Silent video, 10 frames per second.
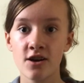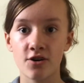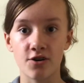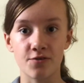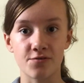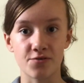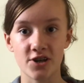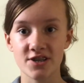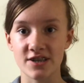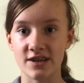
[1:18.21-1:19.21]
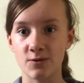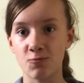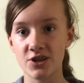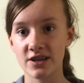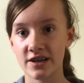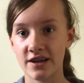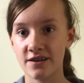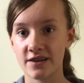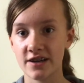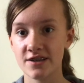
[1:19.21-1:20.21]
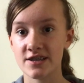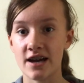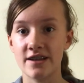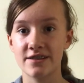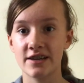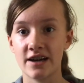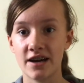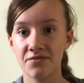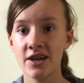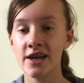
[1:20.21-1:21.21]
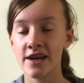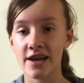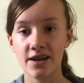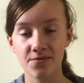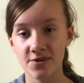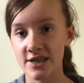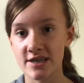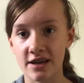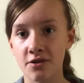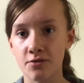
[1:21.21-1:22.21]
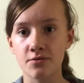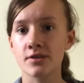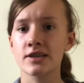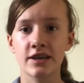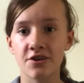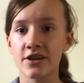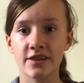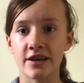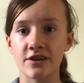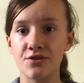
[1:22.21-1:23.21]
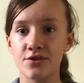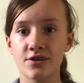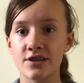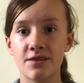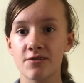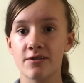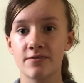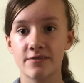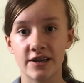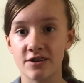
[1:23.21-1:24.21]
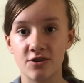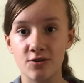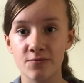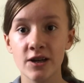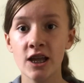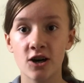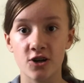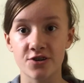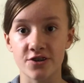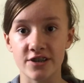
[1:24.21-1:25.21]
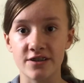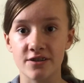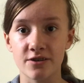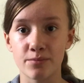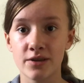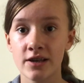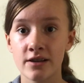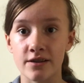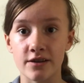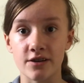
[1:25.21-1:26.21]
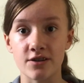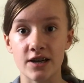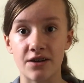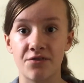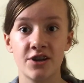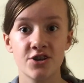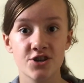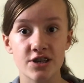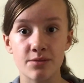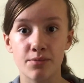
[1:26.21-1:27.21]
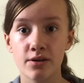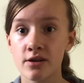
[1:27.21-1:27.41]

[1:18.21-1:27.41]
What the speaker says: of rustic wooden kind of things, and they have every single scary thing you could ever think of underneath them. They could have sheep,